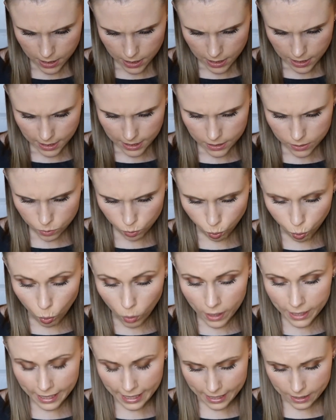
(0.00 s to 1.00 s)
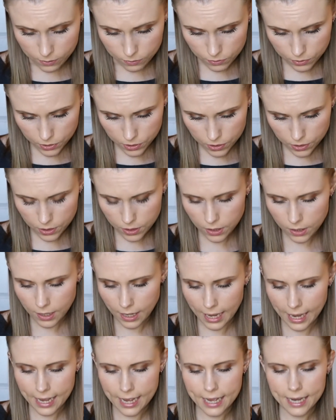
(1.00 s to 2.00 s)
It is 1 ounce.
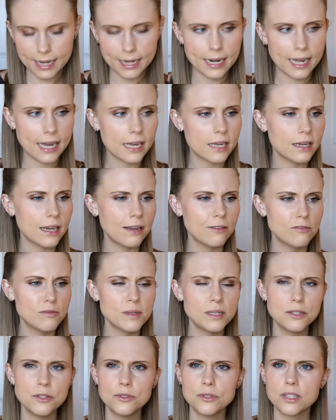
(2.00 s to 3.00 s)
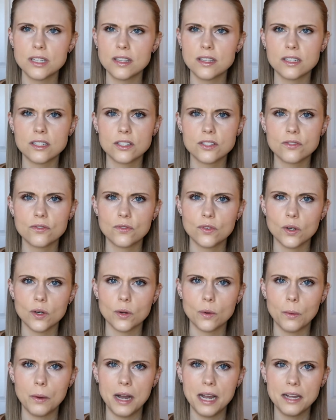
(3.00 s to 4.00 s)
And I've been using this for
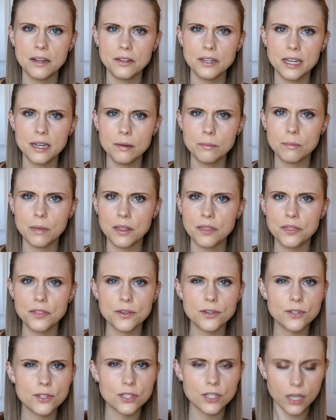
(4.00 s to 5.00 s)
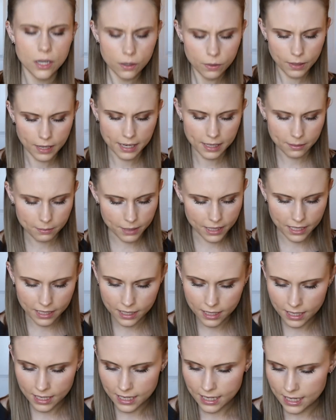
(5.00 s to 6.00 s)
a while now, a month or so, and I mean,
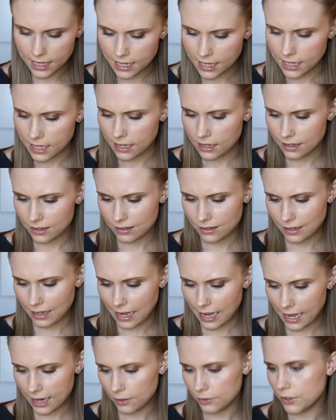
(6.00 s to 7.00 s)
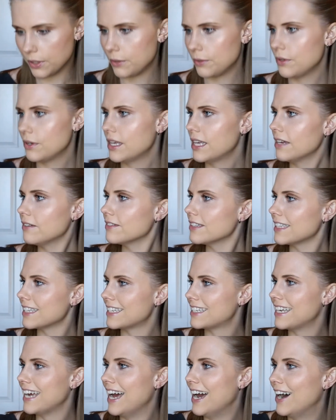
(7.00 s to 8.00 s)
I don't know, you can't really
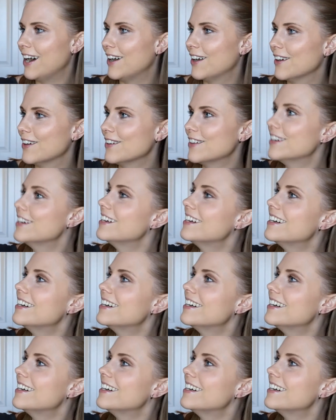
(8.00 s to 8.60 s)
tell.